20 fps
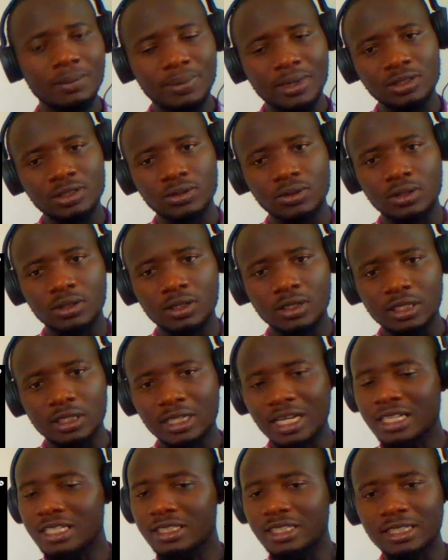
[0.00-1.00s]
person.
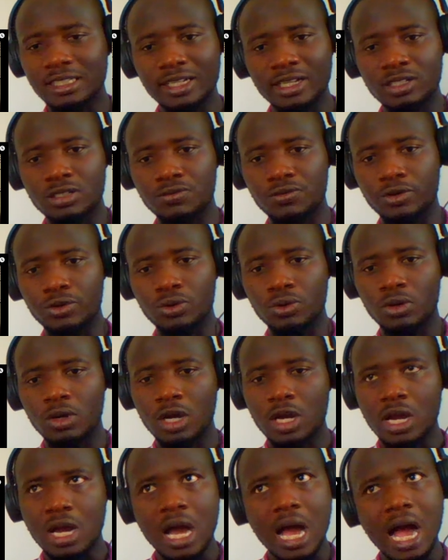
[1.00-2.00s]
That is the test for you,
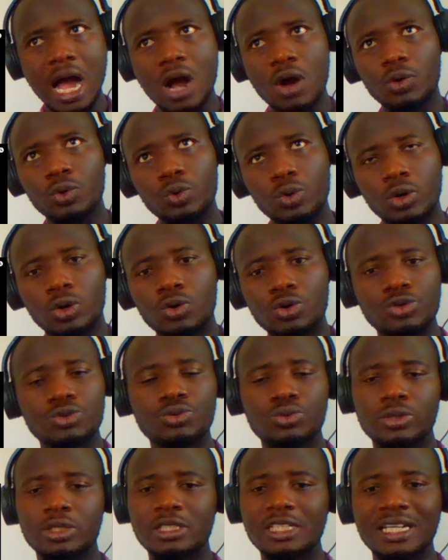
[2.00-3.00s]
how you're going to
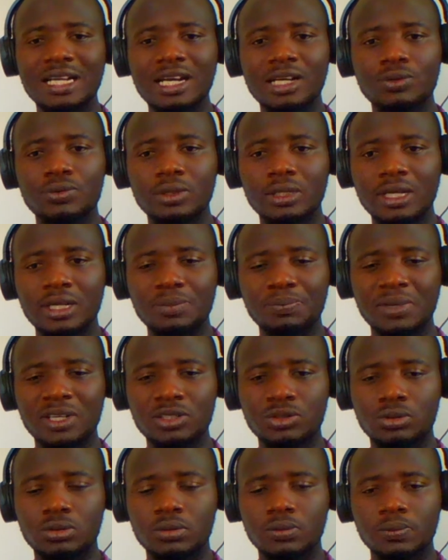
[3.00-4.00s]
interact with that
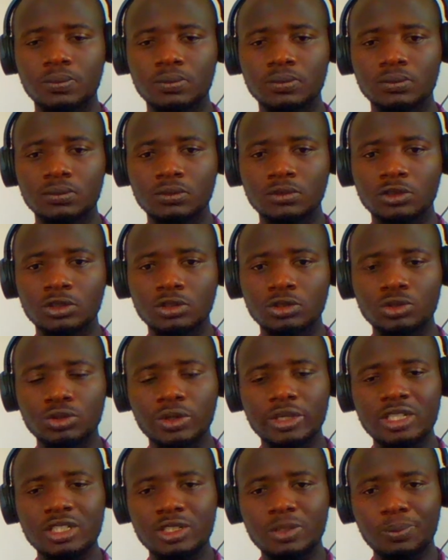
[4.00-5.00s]
person. So it
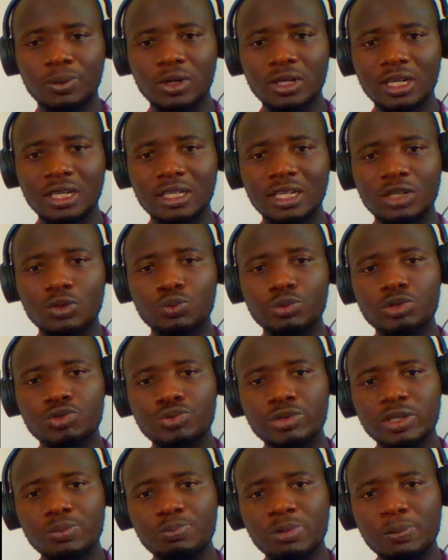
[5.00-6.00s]
is important that you
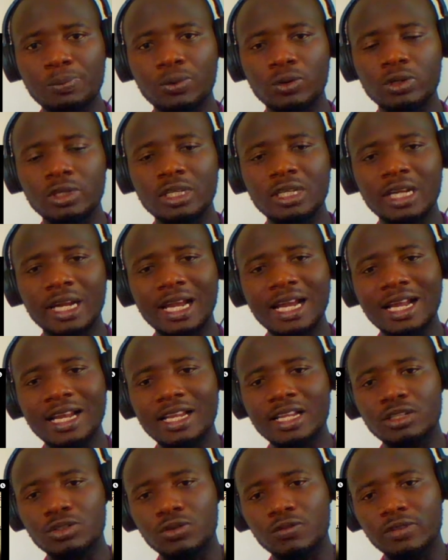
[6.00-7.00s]
treat people,
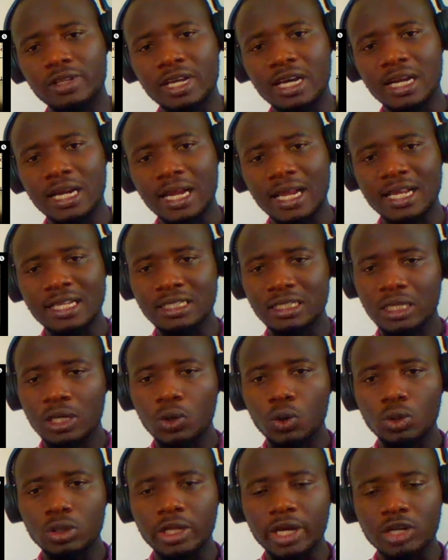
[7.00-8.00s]
regardless of their race
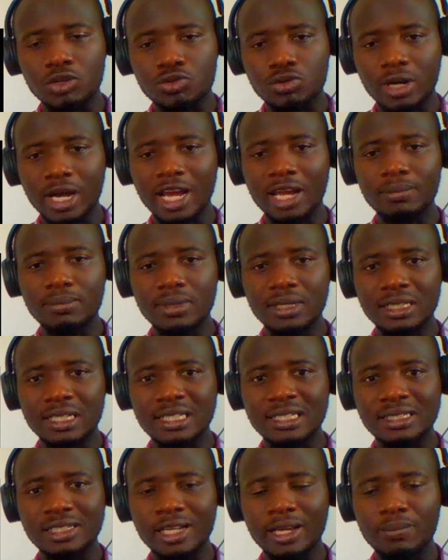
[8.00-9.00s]
or their tribe, the
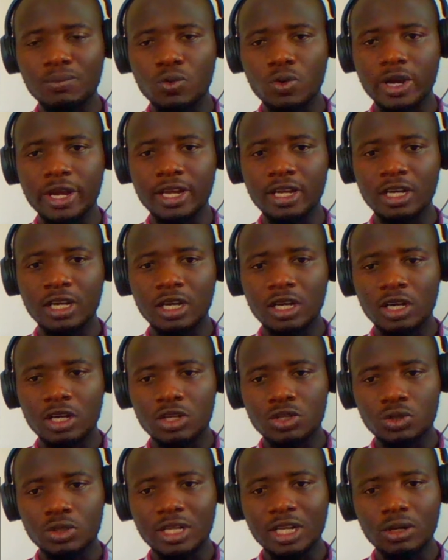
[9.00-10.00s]
same way,
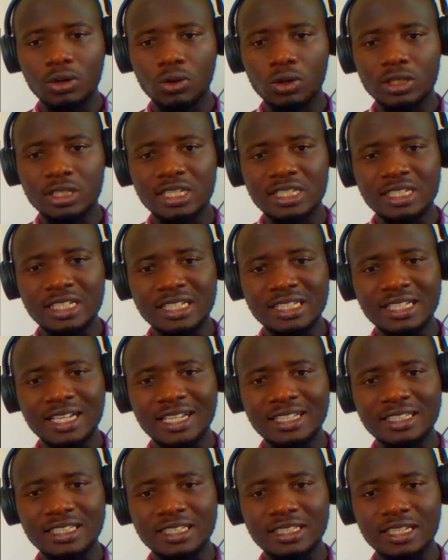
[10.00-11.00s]
so that all these
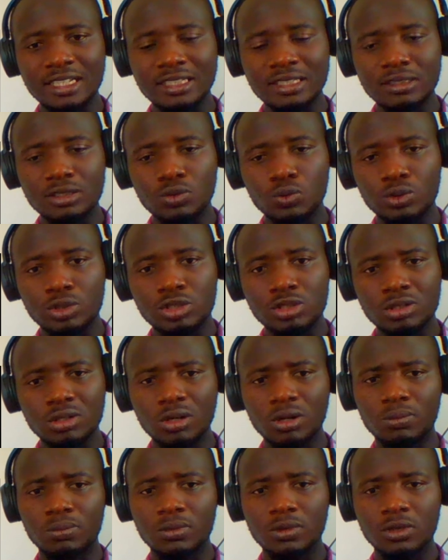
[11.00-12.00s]
injustices will stop.